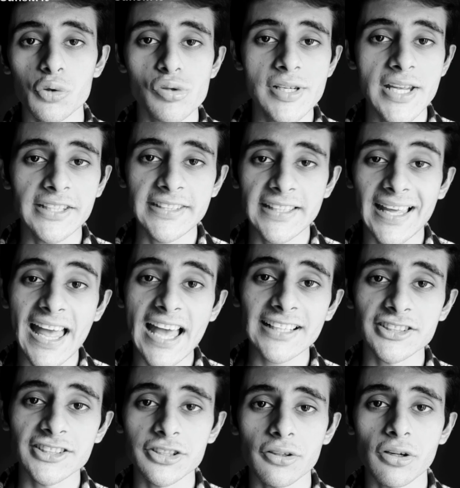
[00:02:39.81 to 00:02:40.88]
for
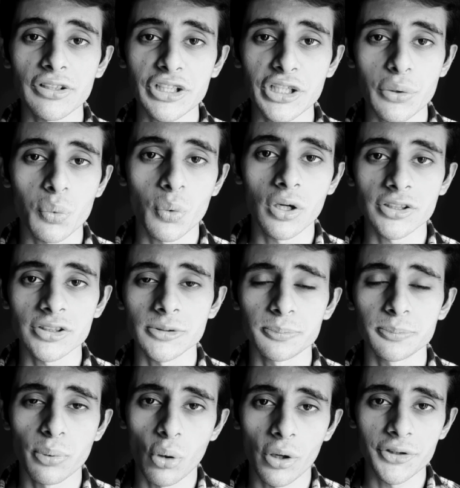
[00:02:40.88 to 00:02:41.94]
creating extraordinary
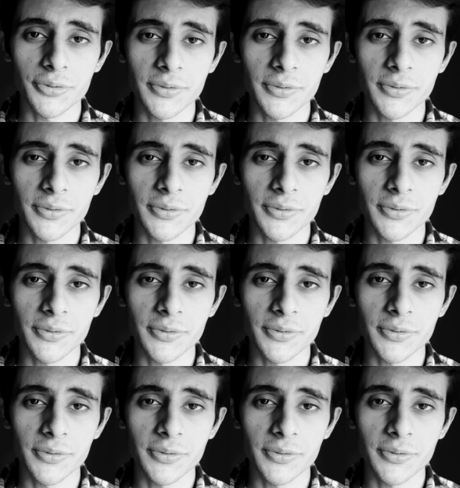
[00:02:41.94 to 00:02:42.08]
works of